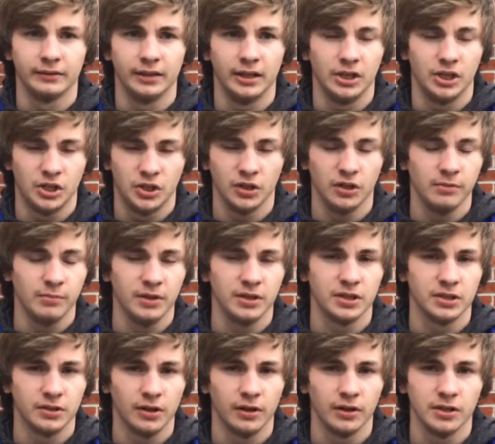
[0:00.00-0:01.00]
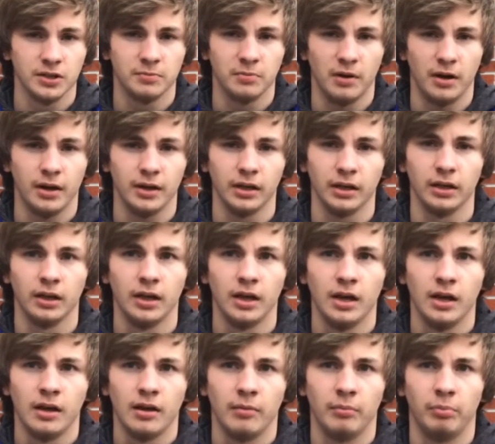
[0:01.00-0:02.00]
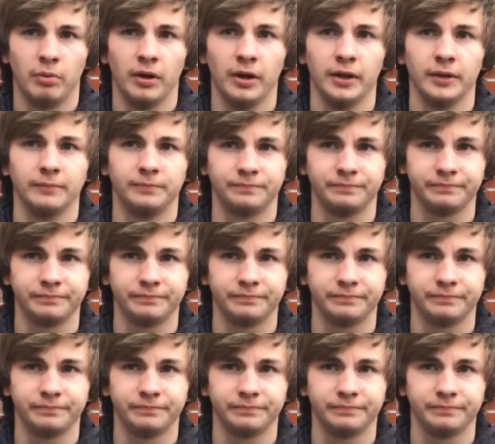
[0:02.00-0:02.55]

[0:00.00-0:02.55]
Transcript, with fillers: they should have been started spawning, but